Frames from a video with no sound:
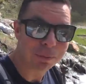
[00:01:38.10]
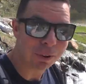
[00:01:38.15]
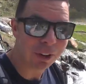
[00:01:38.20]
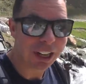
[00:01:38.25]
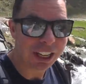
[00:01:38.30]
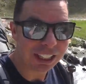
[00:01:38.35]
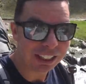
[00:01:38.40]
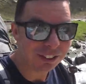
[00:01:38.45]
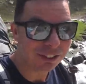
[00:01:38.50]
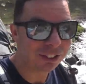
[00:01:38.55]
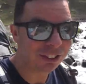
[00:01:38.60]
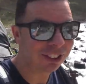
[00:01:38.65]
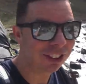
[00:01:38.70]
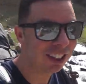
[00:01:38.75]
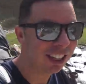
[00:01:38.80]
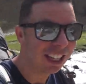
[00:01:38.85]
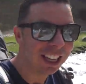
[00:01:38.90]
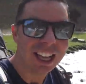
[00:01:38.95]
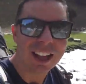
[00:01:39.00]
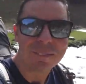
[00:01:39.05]
bridge,
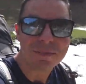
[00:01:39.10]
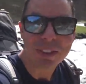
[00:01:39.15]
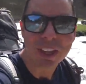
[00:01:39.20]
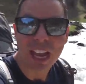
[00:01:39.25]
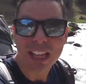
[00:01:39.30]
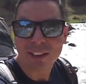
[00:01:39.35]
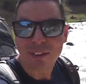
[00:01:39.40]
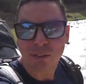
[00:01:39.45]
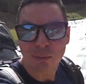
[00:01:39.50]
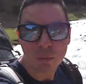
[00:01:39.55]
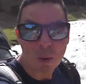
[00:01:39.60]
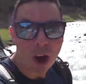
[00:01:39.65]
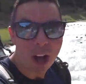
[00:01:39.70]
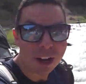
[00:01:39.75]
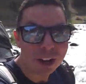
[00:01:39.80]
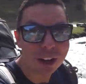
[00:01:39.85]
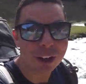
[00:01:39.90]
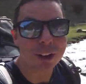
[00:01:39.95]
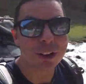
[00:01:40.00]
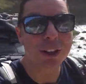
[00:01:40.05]
and this
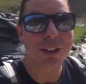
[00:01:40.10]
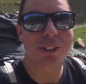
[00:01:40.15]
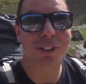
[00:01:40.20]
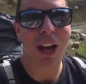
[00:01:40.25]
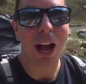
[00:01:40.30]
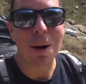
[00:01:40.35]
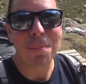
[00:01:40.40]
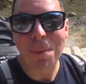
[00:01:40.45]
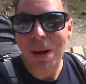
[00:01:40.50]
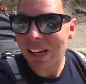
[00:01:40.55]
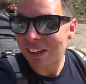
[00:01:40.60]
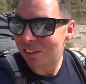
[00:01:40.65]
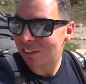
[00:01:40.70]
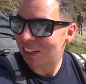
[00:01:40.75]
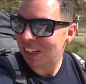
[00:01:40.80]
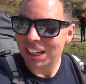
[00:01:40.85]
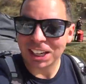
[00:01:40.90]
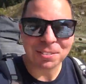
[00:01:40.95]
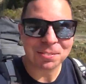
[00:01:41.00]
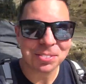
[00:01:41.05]
water looks
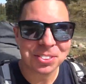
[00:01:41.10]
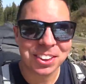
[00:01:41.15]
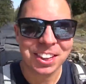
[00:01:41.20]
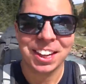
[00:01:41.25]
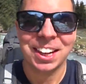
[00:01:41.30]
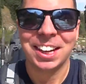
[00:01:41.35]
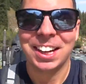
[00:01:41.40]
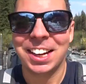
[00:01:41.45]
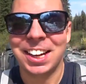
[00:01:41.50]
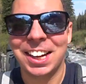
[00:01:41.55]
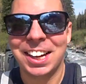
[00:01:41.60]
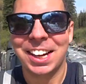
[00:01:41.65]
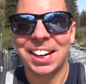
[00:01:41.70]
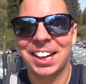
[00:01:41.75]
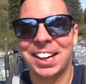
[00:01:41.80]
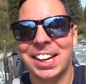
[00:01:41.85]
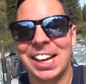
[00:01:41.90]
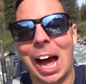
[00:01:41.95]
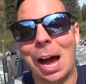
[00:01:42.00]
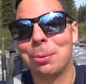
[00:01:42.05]
amazing.
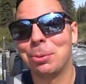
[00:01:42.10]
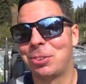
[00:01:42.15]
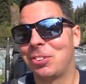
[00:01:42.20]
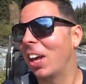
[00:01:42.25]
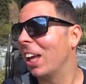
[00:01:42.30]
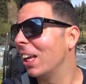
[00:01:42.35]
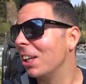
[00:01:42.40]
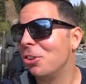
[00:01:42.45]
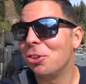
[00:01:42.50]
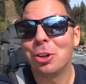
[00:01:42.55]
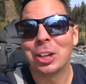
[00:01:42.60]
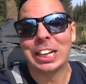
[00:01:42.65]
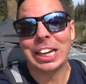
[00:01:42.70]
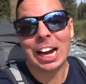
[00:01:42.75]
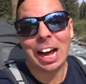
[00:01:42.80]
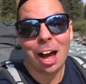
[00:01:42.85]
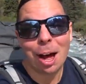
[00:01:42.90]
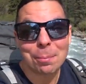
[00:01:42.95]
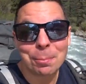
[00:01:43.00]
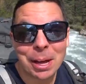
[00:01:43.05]
I was telling
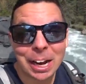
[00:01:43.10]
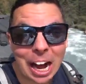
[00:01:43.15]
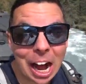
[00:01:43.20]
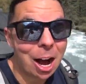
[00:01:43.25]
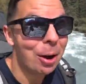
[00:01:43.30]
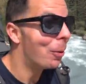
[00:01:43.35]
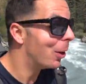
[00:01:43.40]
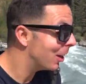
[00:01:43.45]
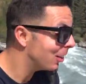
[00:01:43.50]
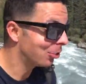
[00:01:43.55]
Yulia, I'm like, I want